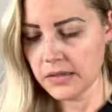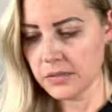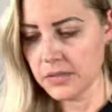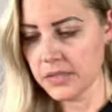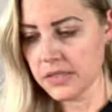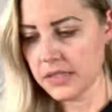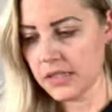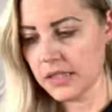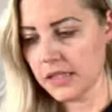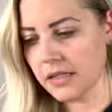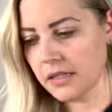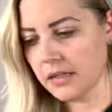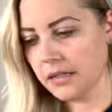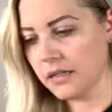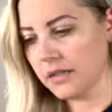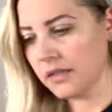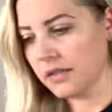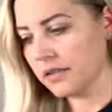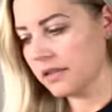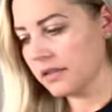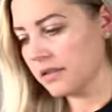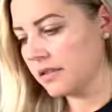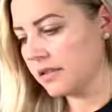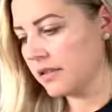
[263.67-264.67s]
Take a look
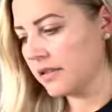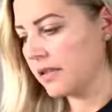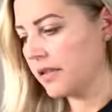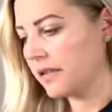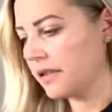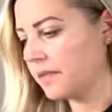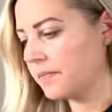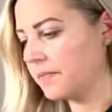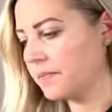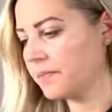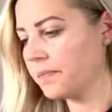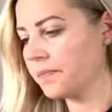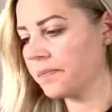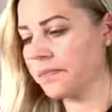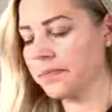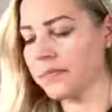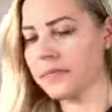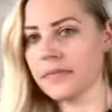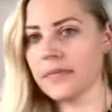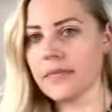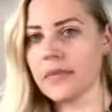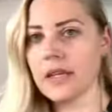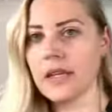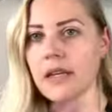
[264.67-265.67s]
and see.
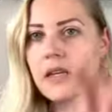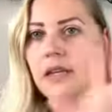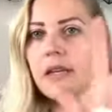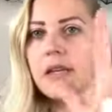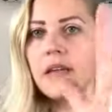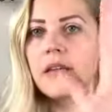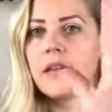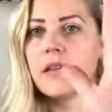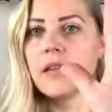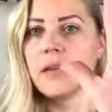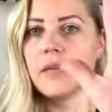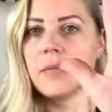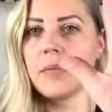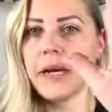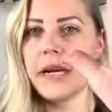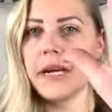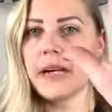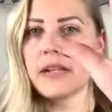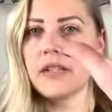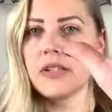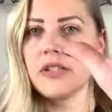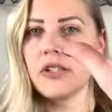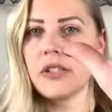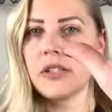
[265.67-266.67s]
The
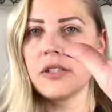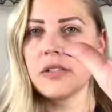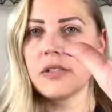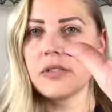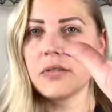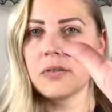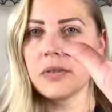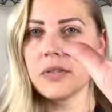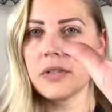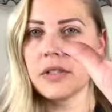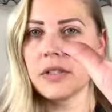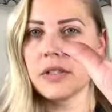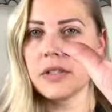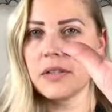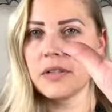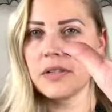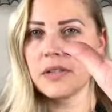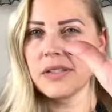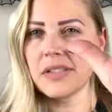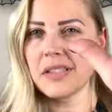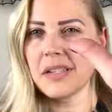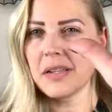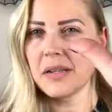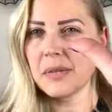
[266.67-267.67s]
packaging is really
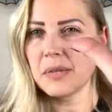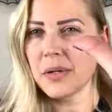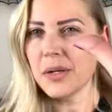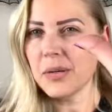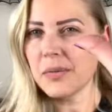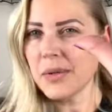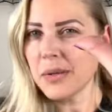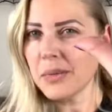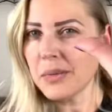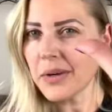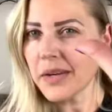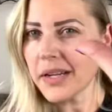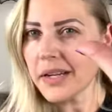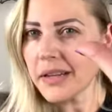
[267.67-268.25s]
cute. Sorry about my bright